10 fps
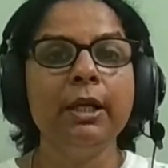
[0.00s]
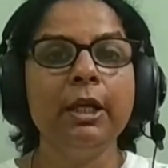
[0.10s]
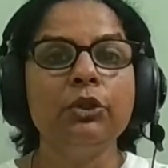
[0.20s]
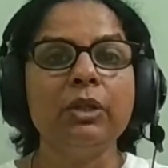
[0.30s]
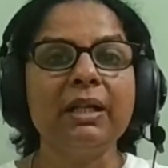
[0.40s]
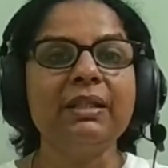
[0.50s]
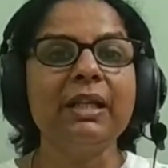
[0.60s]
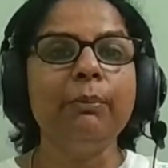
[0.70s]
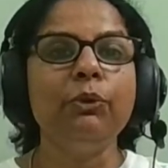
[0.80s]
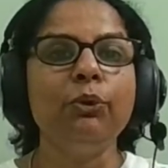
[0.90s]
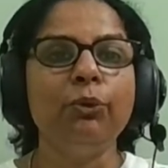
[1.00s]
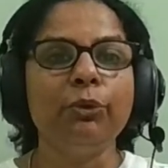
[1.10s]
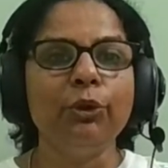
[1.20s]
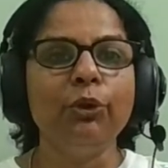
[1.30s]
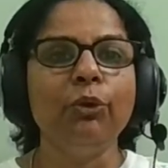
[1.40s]
so next time you
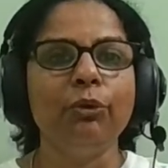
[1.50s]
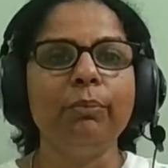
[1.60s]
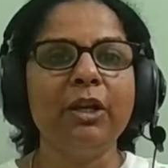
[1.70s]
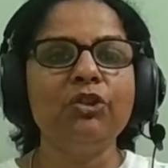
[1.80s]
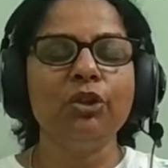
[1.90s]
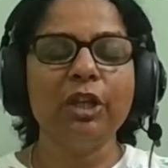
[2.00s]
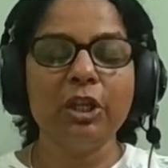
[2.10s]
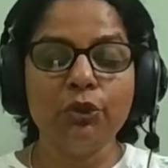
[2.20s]
you know make sure that